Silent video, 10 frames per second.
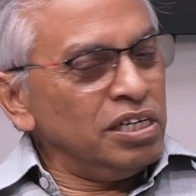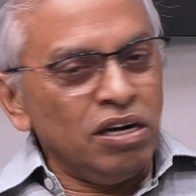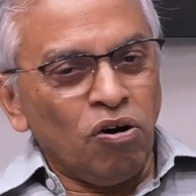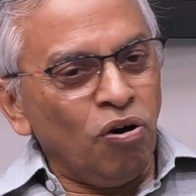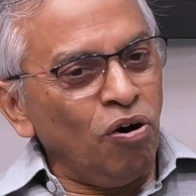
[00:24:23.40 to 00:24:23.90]
So
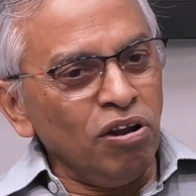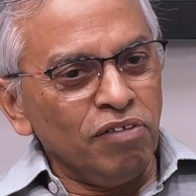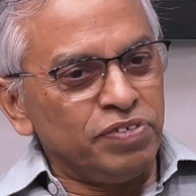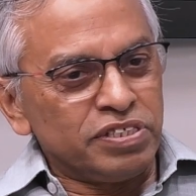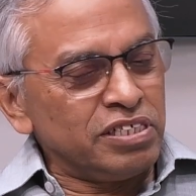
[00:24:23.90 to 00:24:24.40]
all
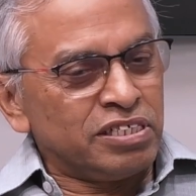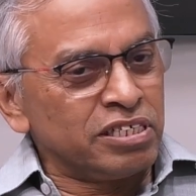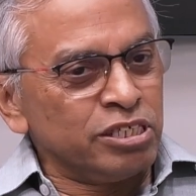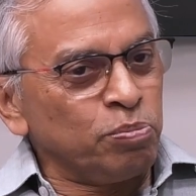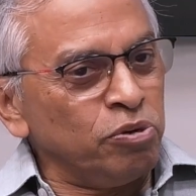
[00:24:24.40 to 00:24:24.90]
of us, it's a
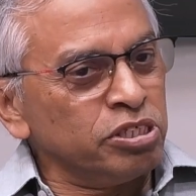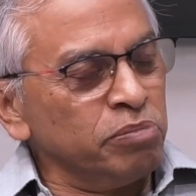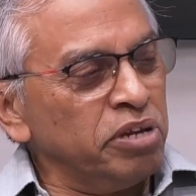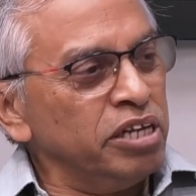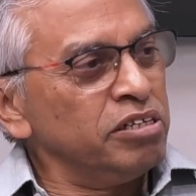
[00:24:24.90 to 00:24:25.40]

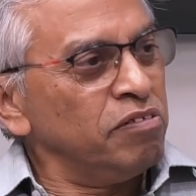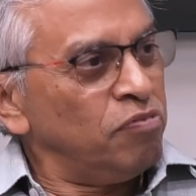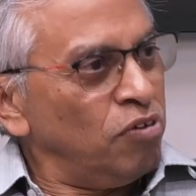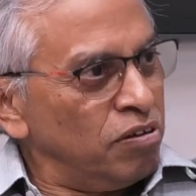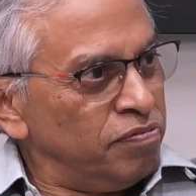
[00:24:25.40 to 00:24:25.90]
responsibility of
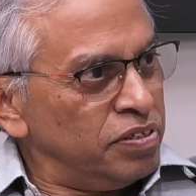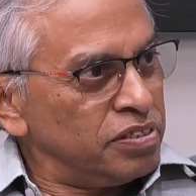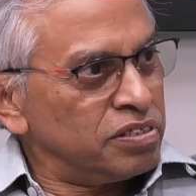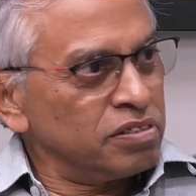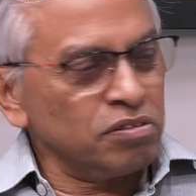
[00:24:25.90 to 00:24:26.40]
all of
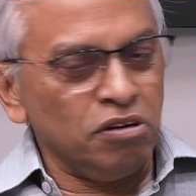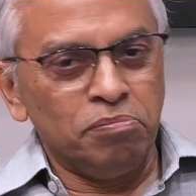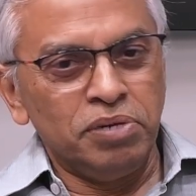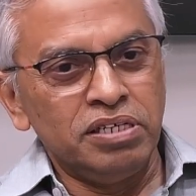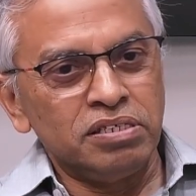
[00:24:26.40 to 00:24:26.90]
us,
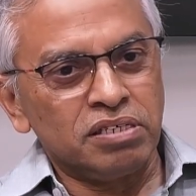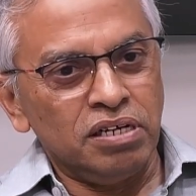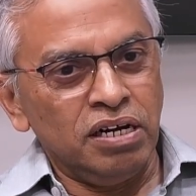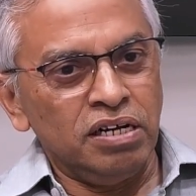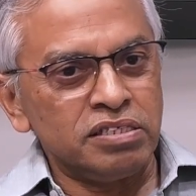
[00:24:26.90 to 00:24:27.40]
government,
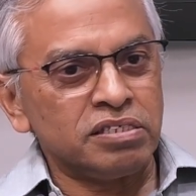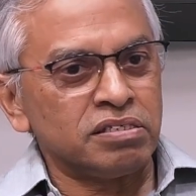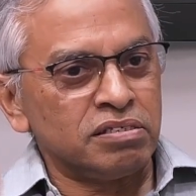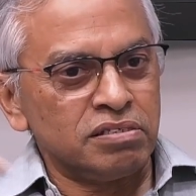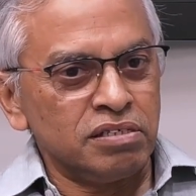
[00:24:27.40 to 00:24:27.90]

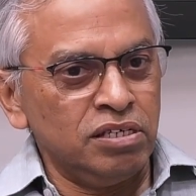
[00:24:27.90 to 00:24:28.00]
us,